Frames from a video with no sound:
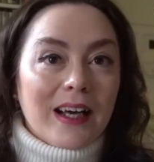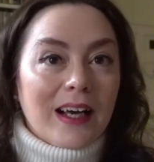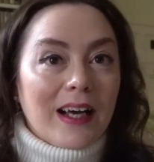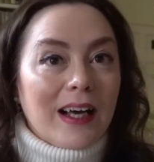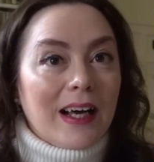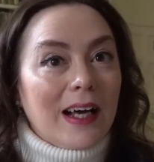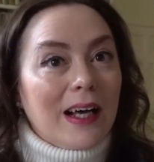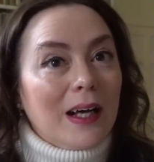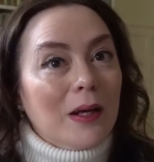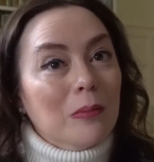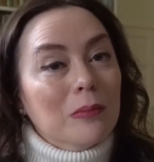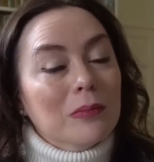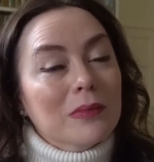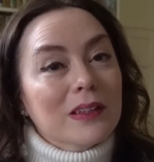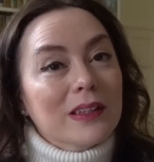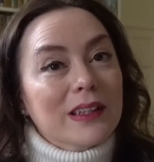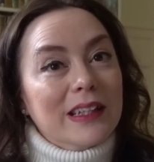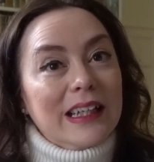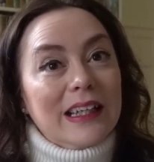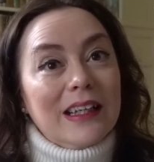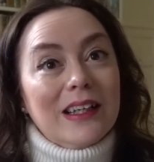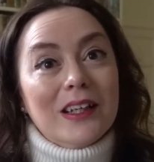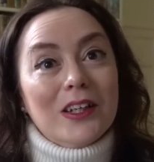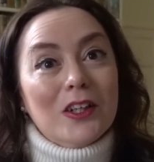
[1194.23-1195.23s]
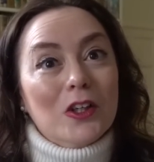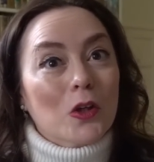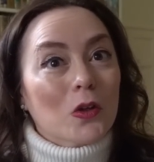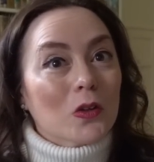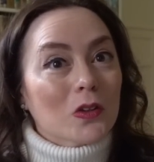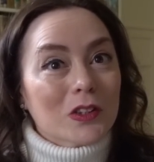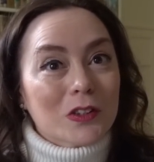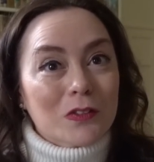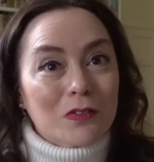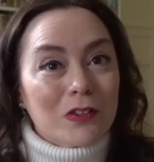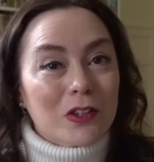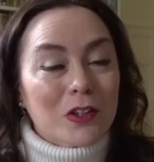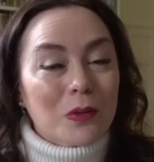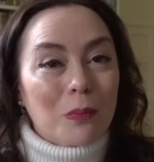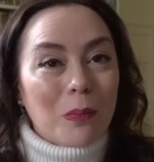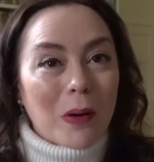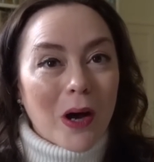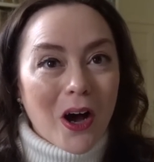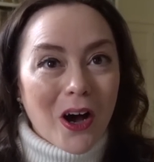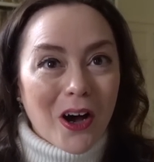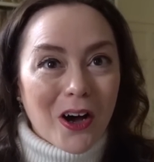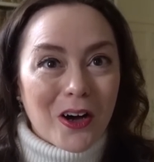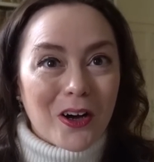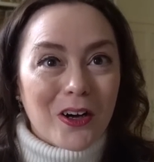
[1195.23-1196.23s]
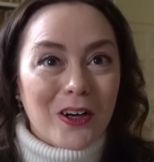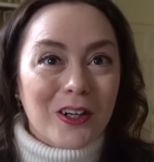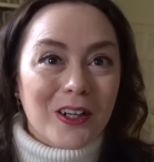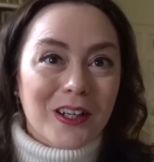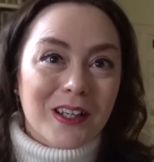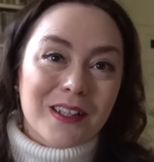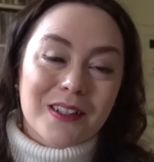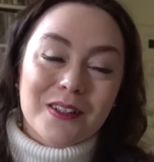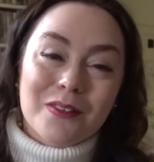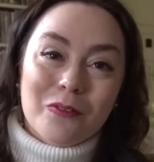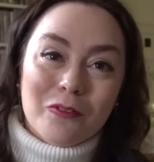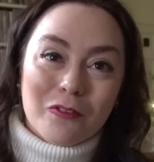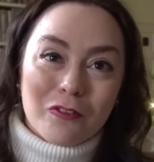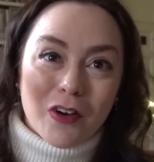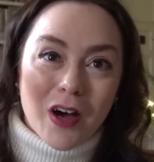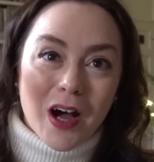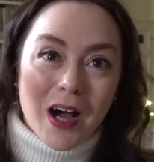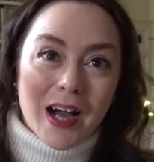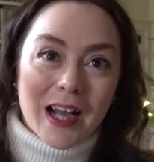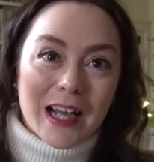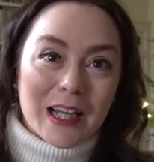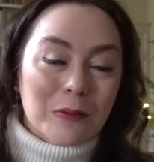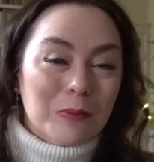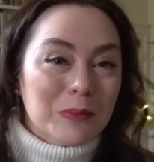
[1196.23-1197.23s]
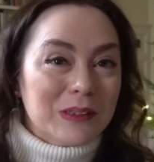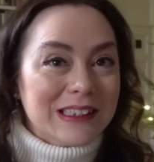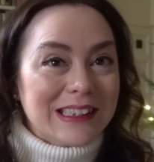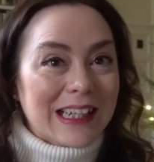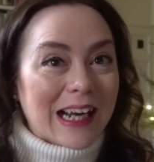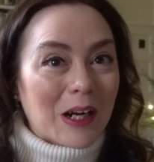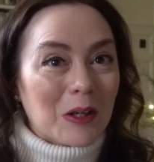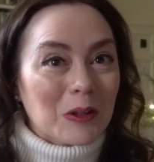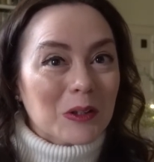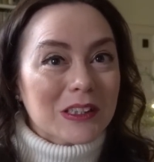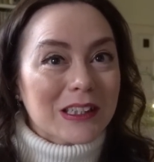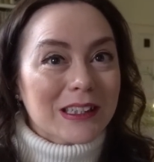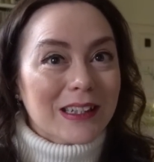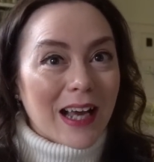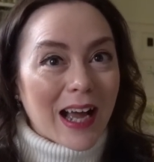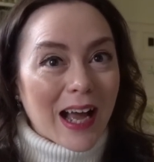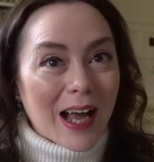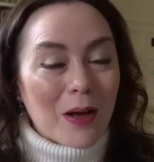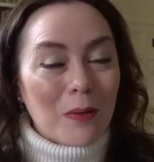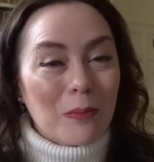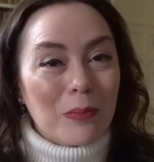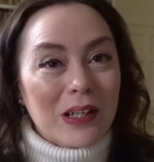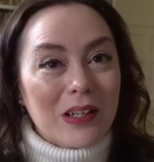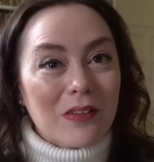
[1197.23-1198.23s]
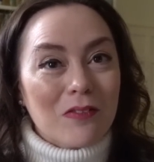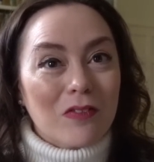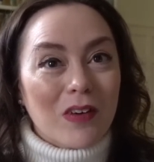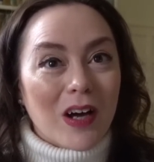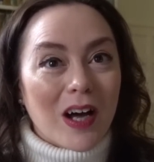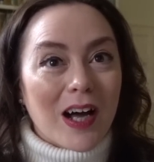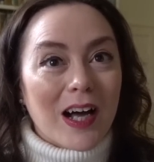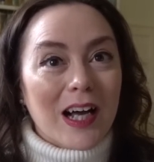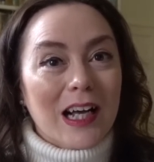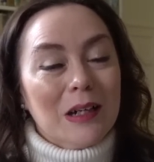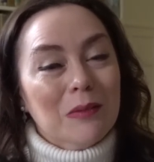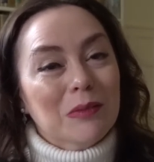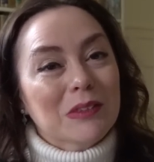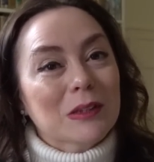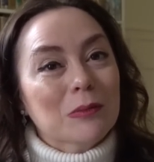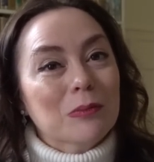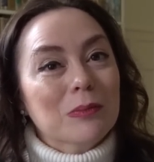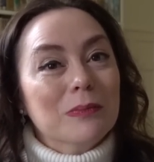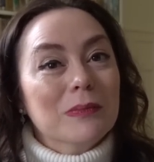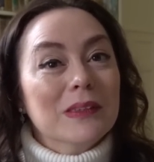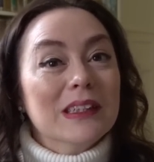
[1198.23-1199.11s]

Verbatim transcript: Think Gosford Park vibes, Downton Abbey vibes.